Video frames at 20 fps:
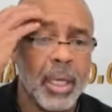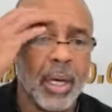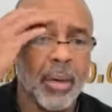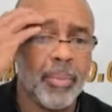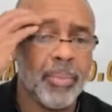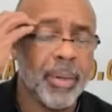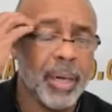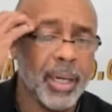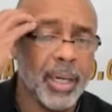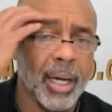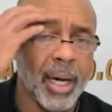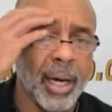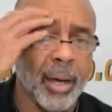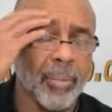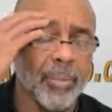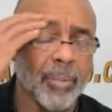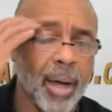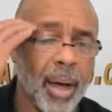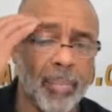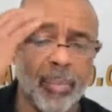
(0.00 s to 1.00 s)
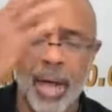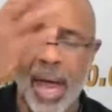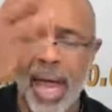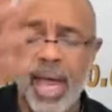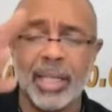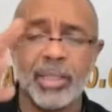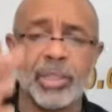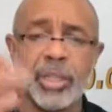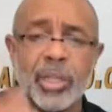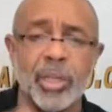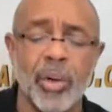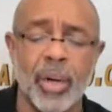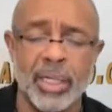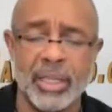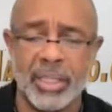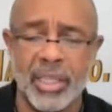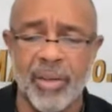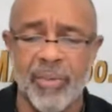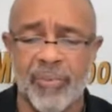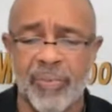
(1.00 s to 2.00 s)
but I'm going to ask you a
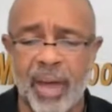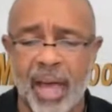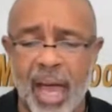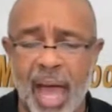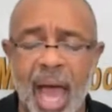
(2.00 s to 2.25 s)
question, Yvette.